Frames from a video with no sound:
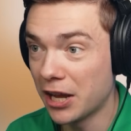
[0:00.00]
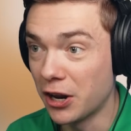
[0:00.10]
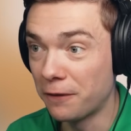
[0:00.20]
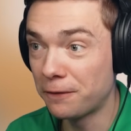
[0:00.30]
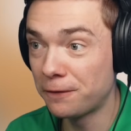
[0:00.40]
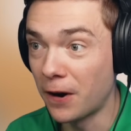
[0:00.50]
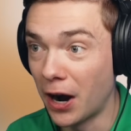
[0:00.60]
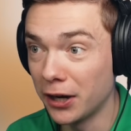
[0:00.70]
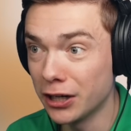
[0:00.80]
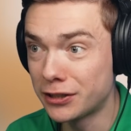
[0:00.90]
and a
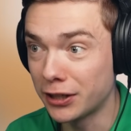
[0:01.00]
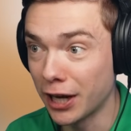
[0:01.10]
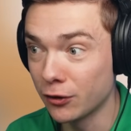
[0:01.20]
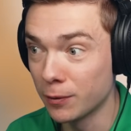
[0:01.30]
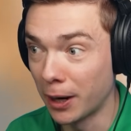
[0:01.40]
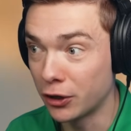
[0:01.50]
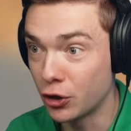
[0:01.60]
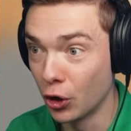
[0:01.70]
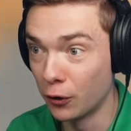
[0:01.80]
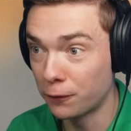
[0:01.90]
fire together with my
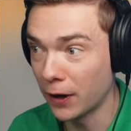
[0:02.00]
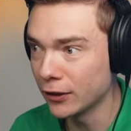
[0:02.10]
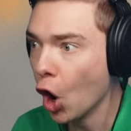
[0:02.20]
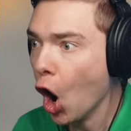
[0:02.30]
girlfriend.